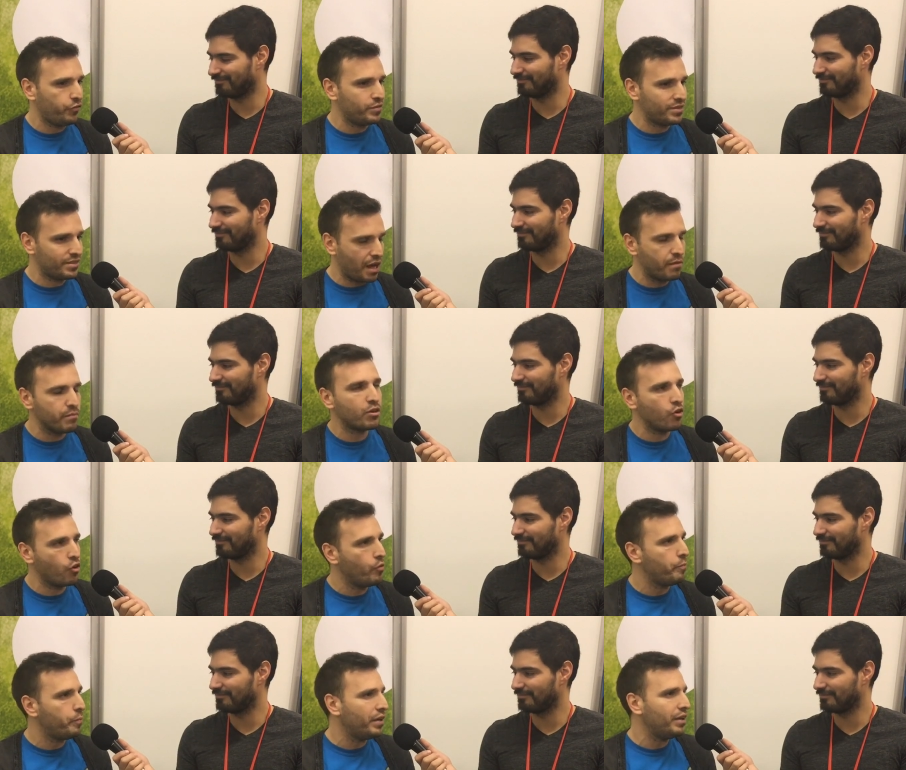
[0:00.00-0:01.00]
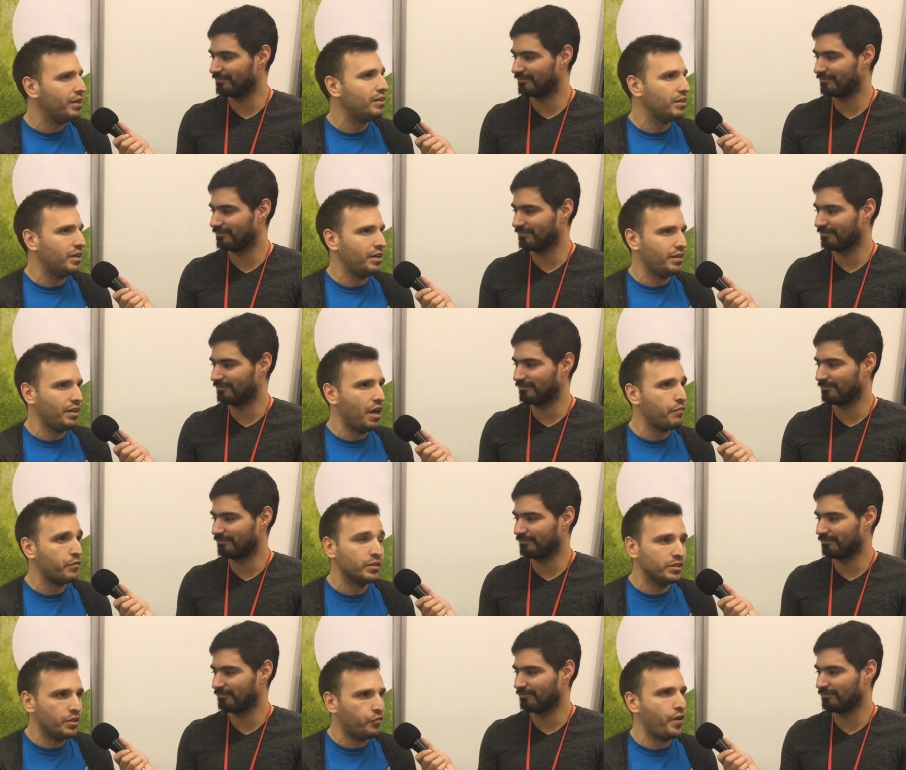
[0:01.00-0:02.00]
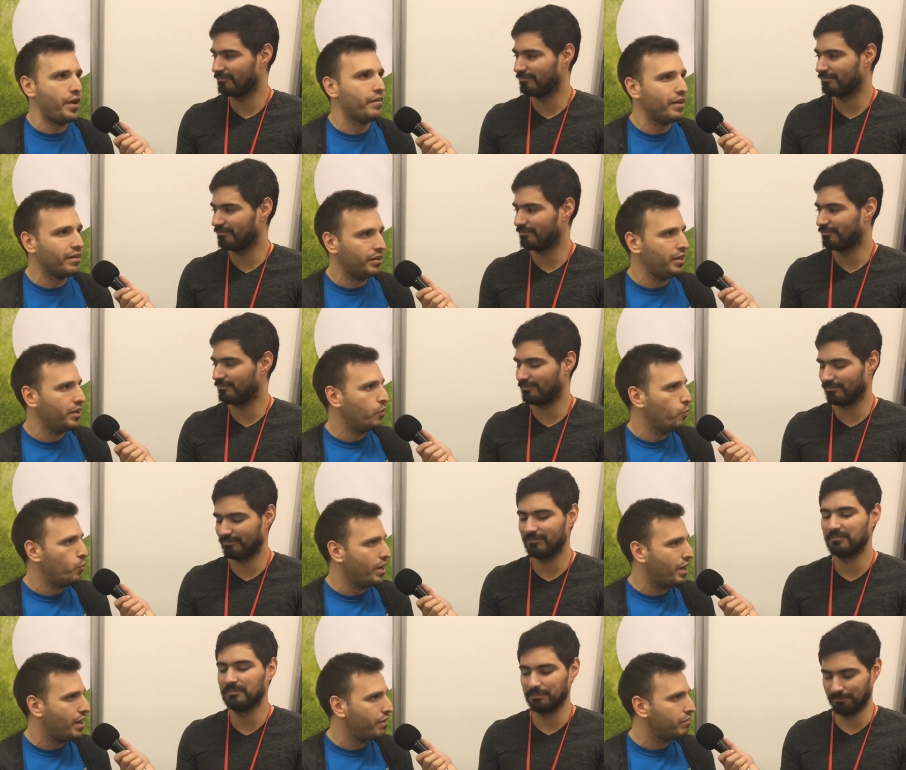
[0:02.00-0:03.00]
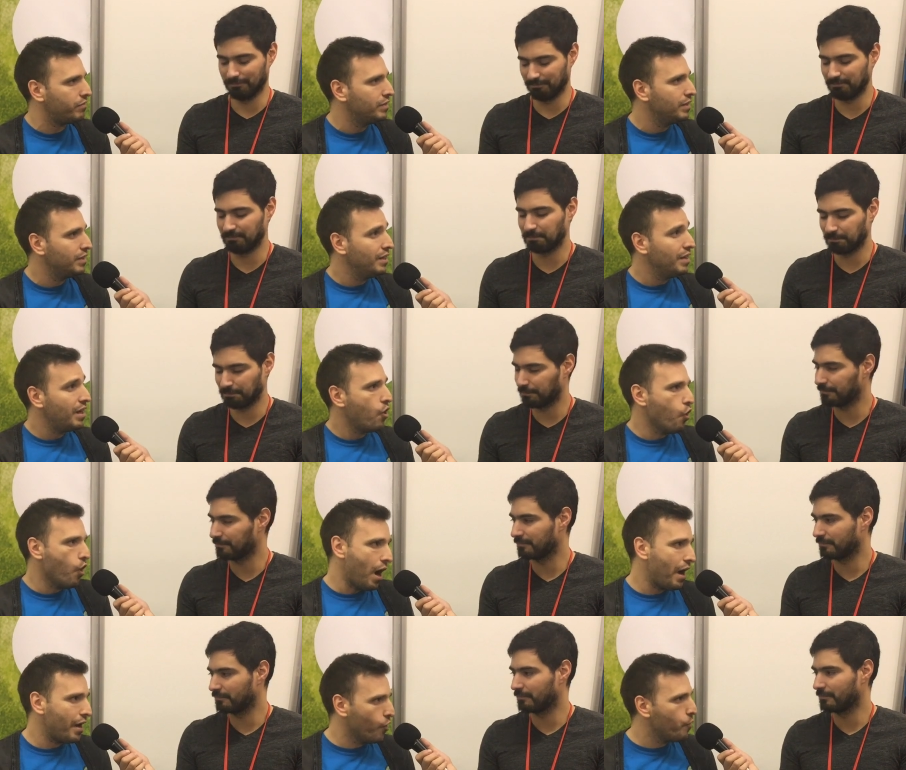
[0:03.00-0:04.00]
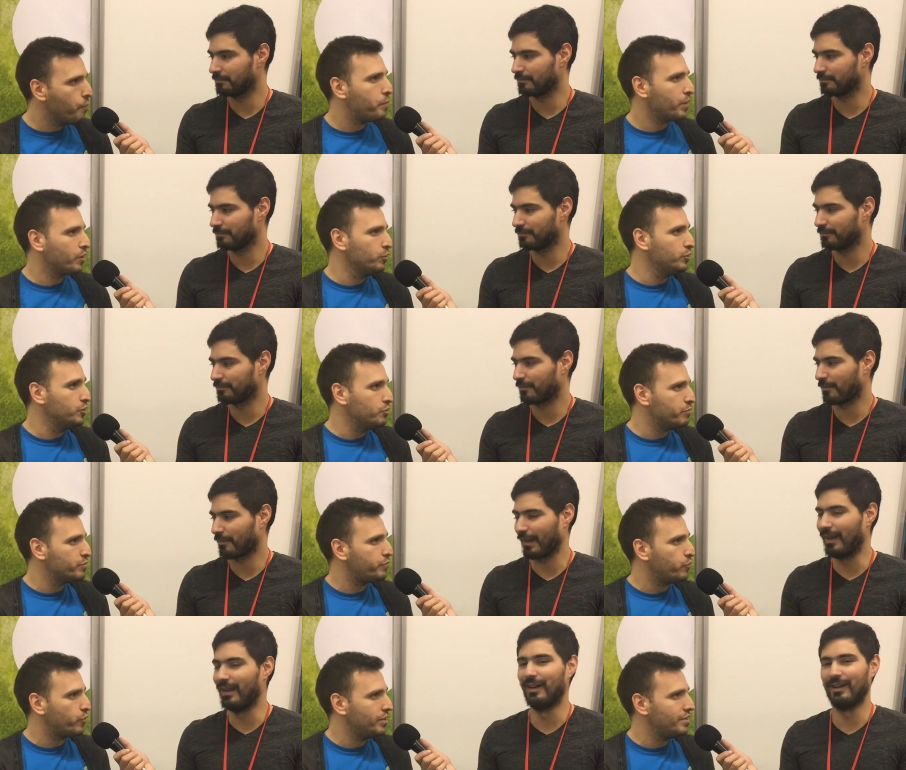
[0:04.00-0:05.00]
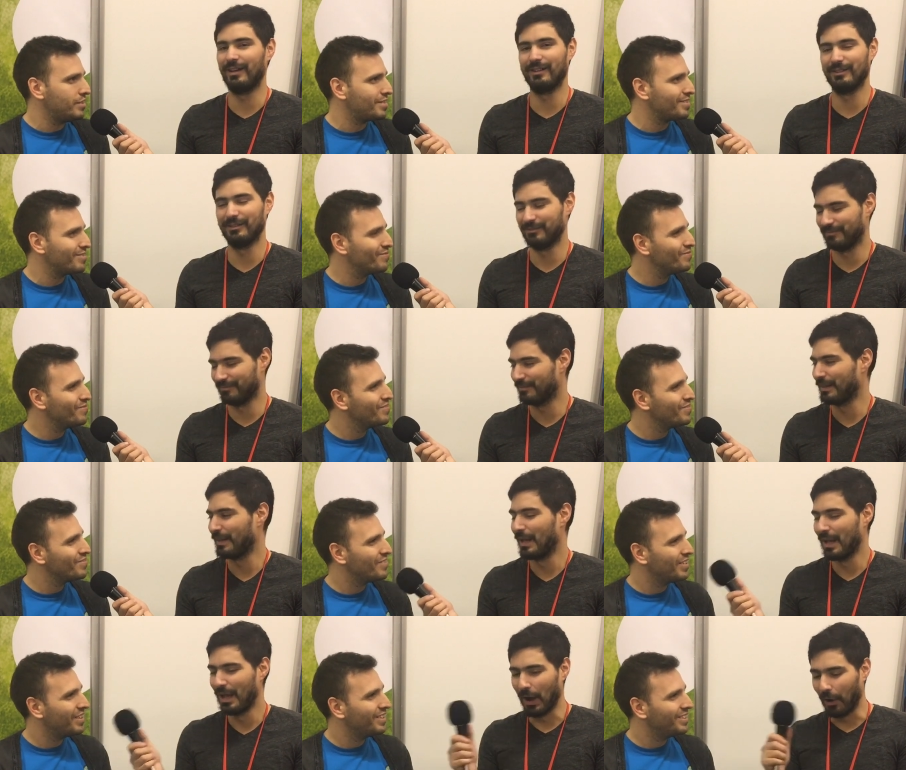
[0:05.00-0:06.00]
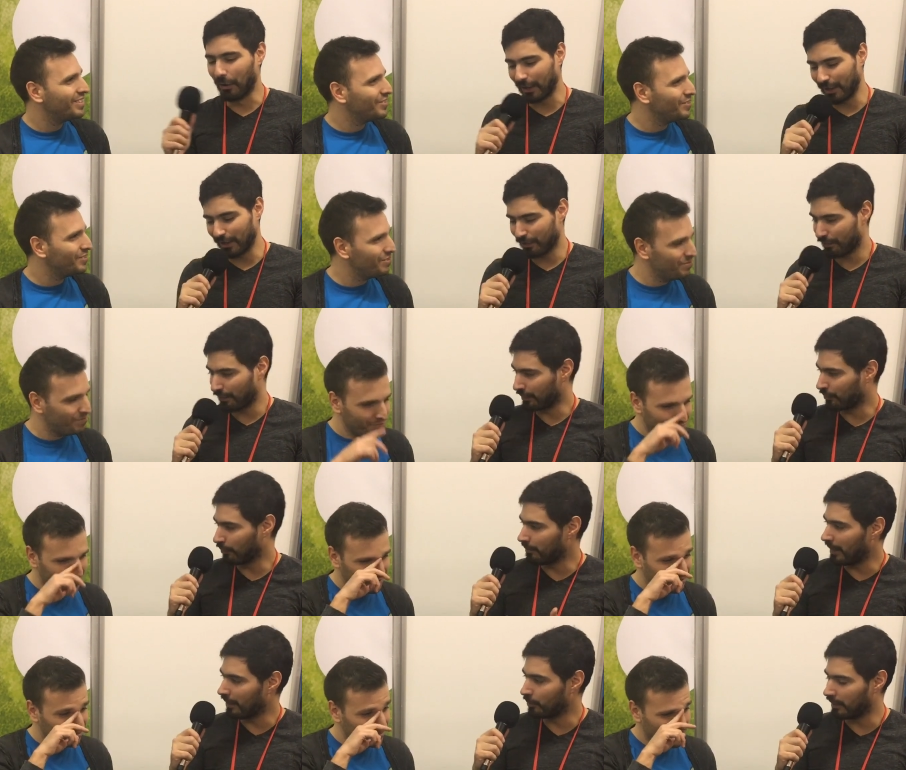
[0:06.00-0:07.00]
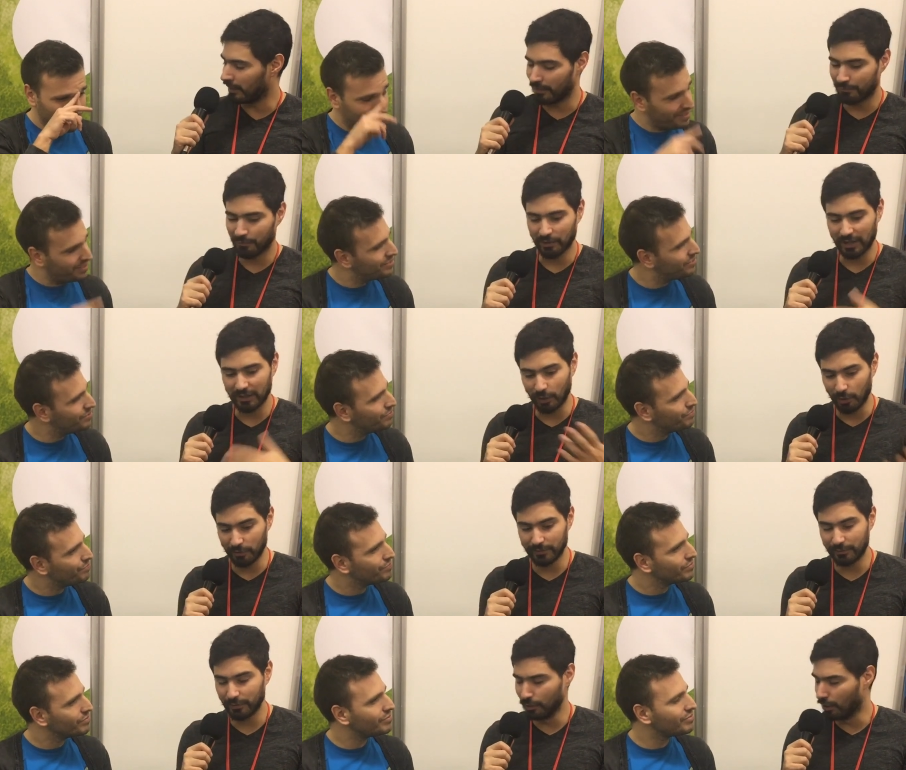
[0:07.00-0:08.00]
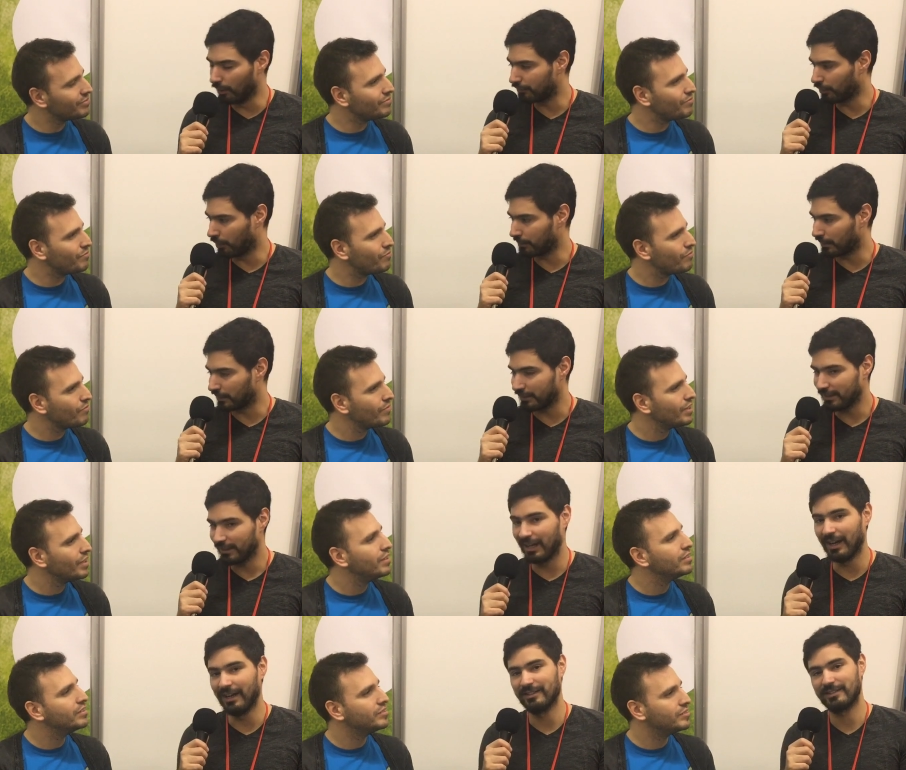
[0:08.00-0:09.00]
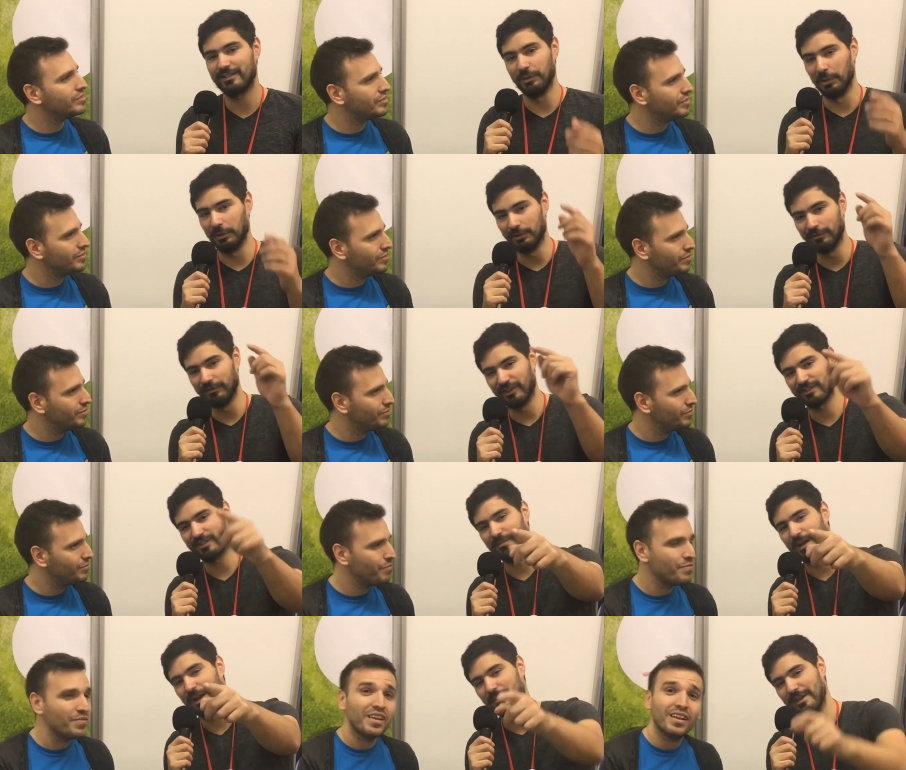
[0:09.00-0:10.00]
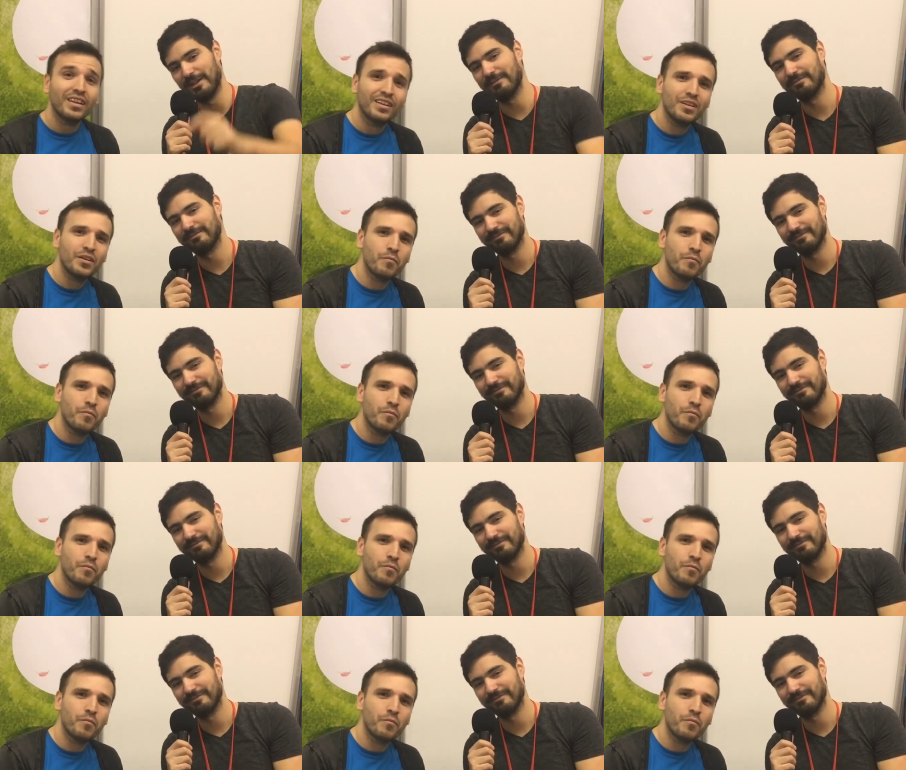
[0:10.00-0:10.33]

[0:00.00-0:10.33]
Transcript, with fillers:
Speaker 1: some company. Yeah, after the fair, I think we have, well, I hope, good news for this.
Speaker 2: Okay, thank you, Emanuele, for that overview of Topiary, and see you on Ludovox. Bye-bye.